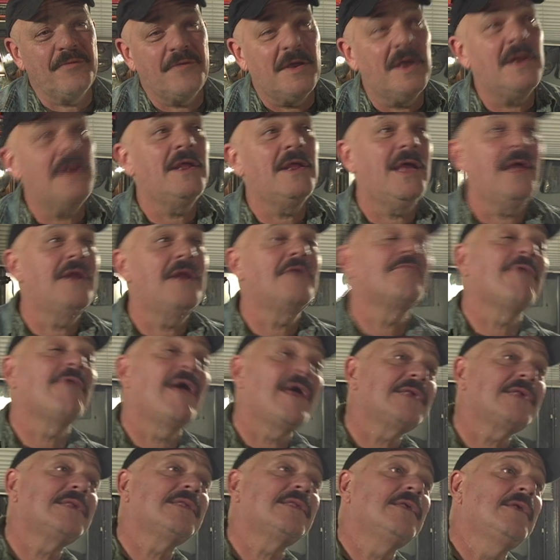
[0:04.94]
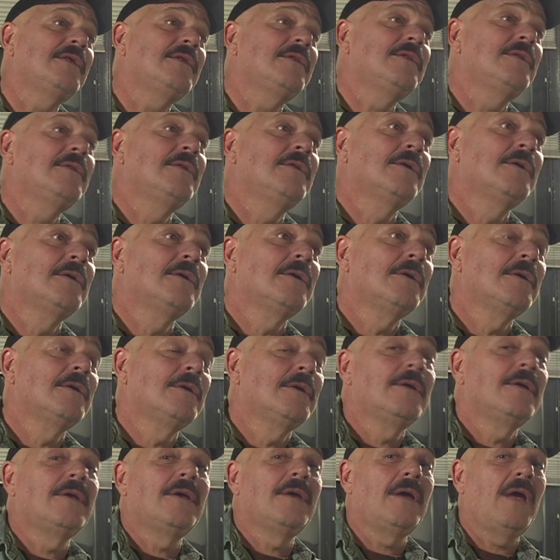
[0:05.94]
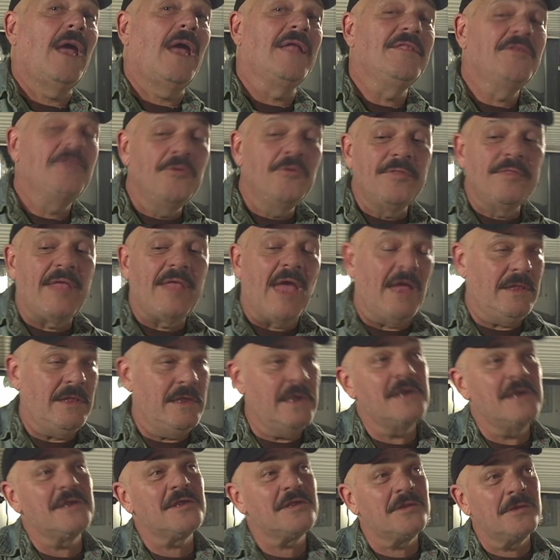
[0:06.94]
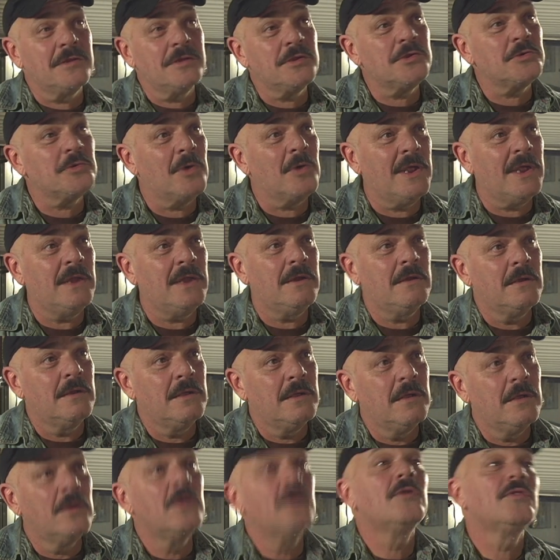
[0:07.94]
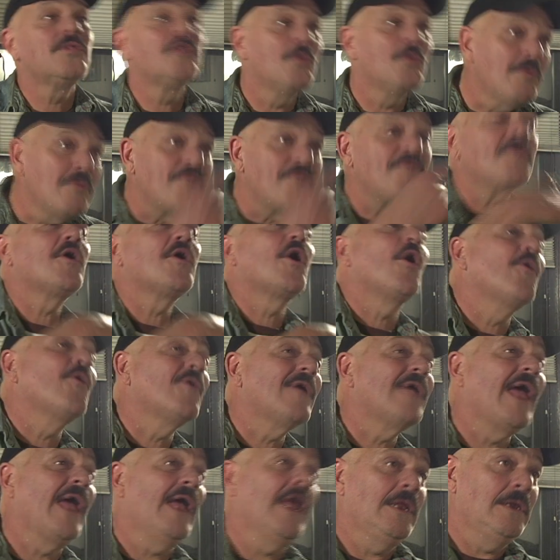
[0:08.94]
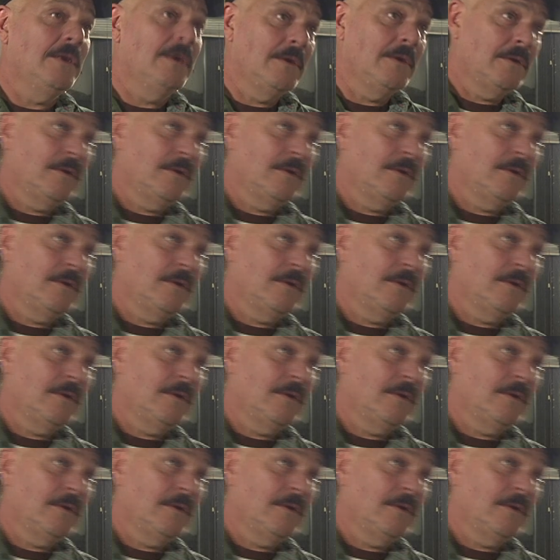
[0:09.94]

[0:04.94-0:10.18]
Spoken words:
you're going to get arrested and do 10 years in a joint, do it for cocaine.